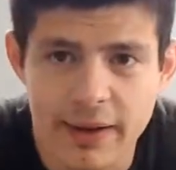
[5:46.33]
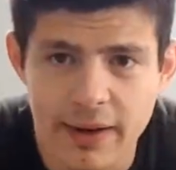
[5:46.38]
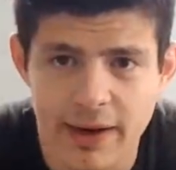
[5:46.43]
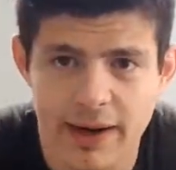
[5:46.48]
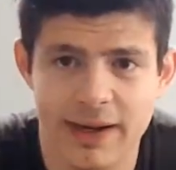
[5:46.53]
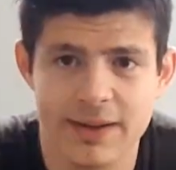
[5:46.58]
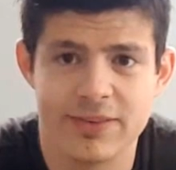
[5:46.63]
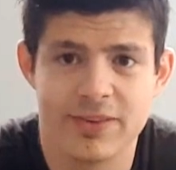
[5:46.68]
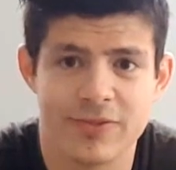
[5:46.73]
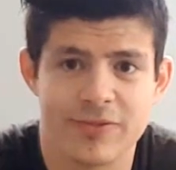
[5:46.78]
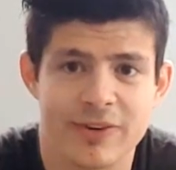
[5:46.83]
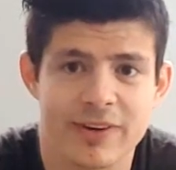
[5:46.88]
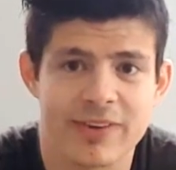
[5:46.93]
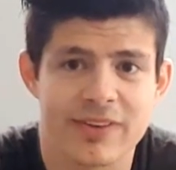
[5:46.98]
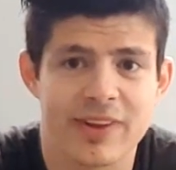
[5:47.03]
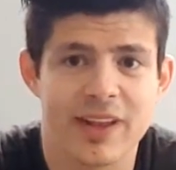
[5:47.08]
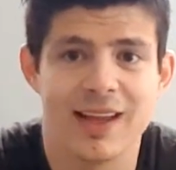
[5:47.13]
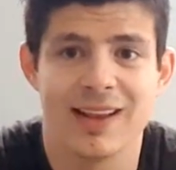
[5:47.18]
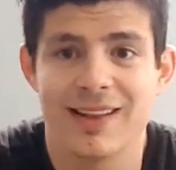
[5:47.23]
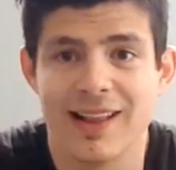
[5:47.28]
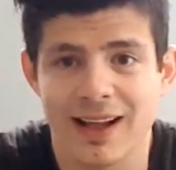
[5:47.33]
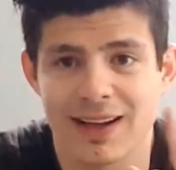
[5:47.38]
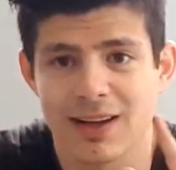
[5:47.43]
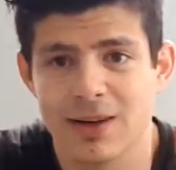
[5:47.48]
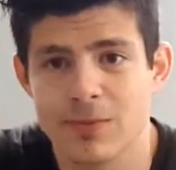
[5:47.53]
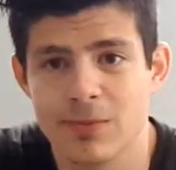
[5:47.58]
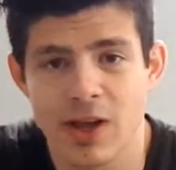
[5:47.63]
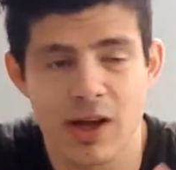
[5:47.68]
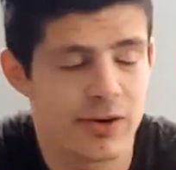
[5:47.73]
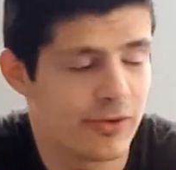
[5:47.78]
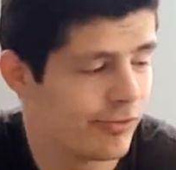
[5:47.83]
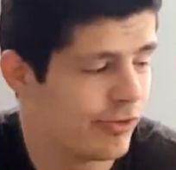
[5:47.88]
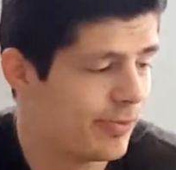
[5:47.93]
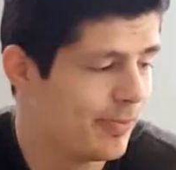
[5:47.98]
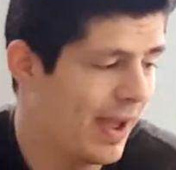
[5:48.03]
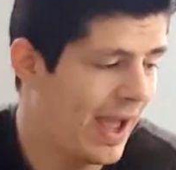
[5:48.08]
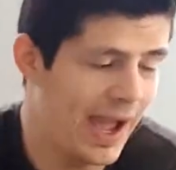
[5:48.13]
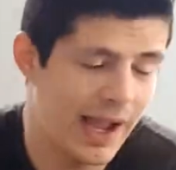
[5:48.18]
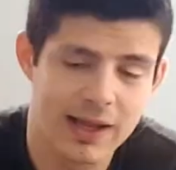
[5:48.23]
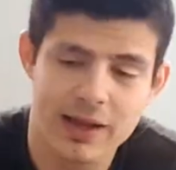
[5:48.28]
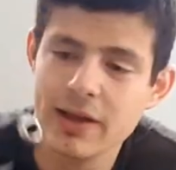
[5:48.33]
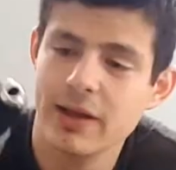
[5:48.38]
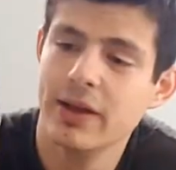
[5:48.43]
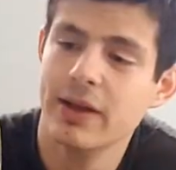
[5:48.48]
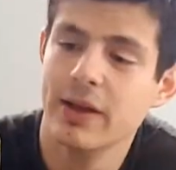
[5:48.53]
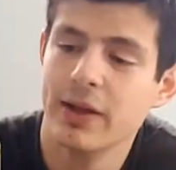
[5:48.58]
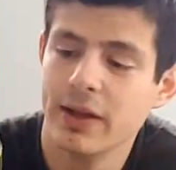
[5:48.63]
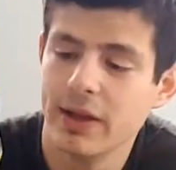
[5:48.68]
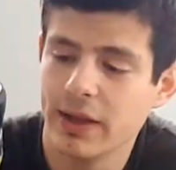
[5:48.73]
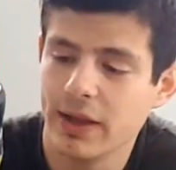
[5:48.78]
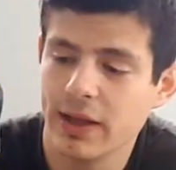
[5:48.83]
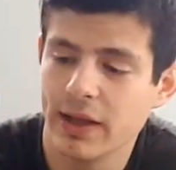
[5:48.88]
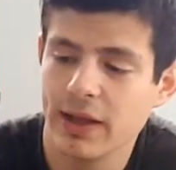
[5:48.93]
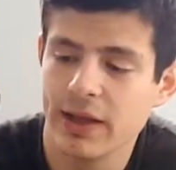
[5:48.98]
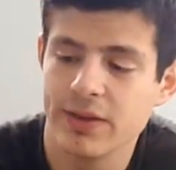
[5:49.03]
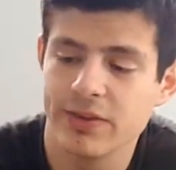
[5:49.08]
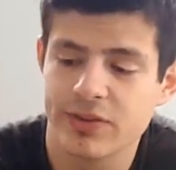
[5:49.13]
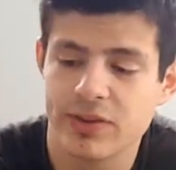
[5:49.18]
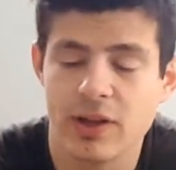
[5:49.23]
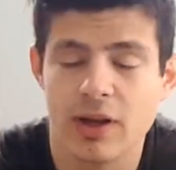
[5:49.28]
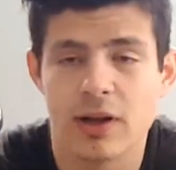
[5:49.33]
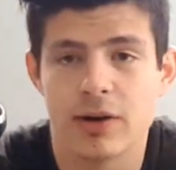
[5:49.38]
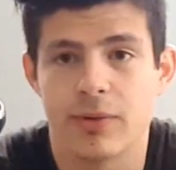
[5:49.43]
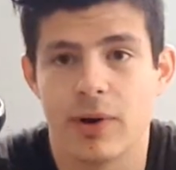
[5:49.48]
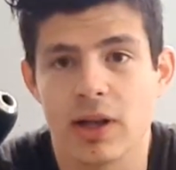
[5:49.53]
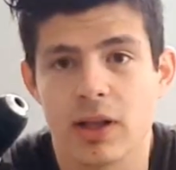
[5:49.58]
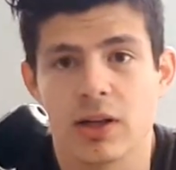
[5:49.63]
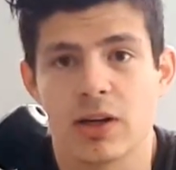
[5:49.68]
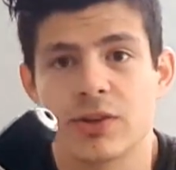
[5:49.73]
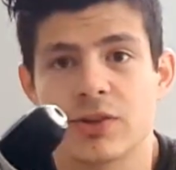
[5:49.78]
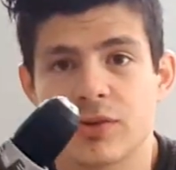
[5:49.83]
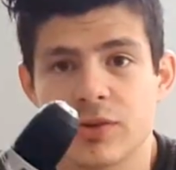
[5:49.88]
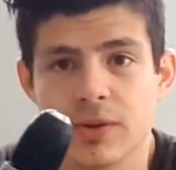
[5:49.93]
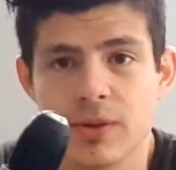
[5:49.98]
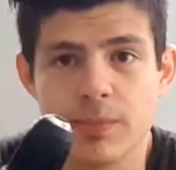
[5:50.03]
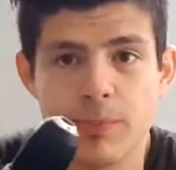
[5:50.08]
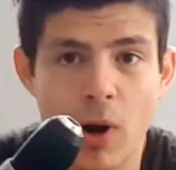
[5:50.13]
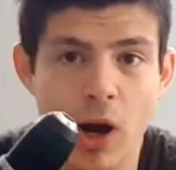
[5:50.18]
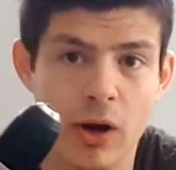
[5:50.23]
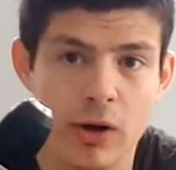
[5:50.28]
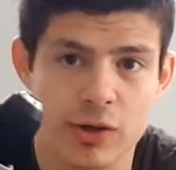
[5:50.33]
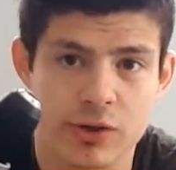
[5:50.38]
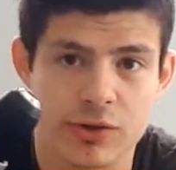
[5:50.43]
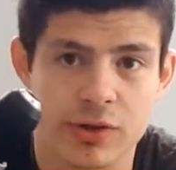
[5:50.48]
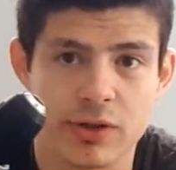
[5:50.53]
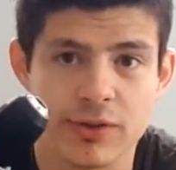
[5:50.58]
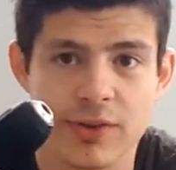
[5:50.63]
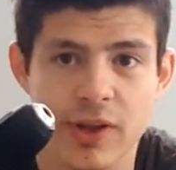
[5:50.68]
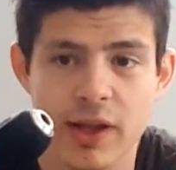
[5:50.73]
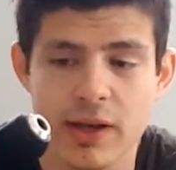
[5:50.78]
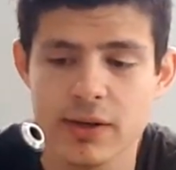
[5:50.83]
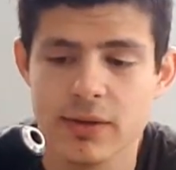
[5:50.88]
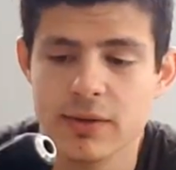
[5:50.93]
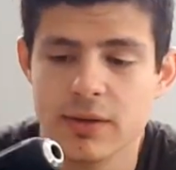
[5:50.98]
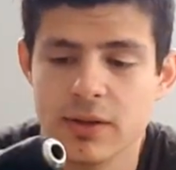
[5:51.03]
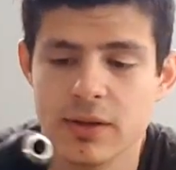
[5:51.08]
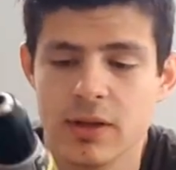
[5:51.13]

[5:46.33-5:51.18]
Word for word: All right, so first thing that comes out of the bag is the regular power drill set.